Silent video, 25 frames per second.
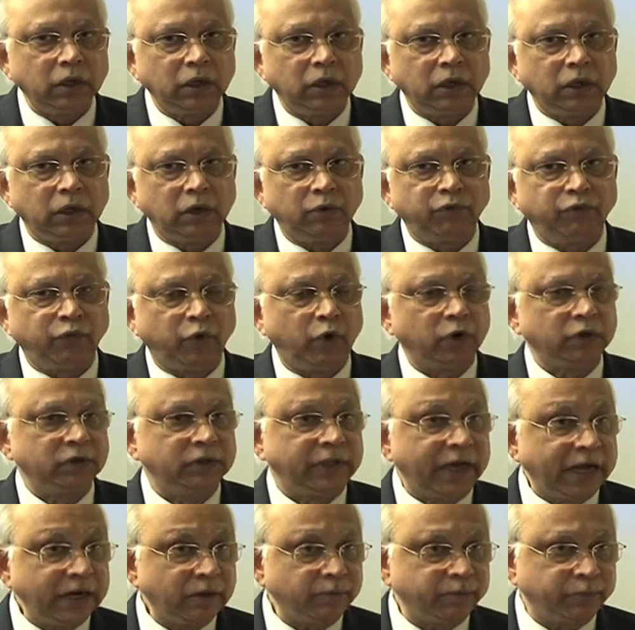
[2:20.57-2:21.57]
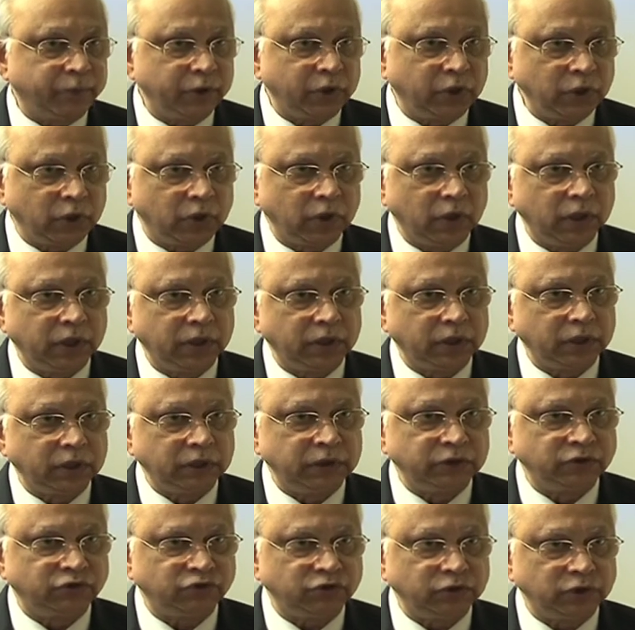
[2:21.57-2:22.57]
uh, for that particular
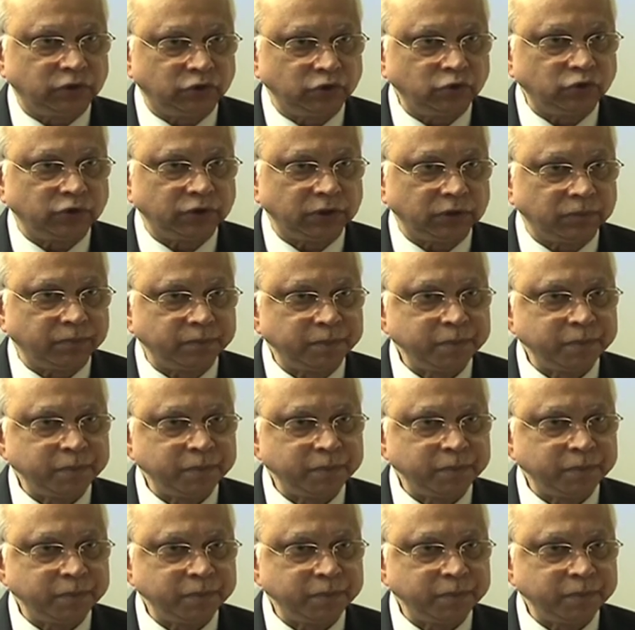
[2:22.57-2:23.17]
institution.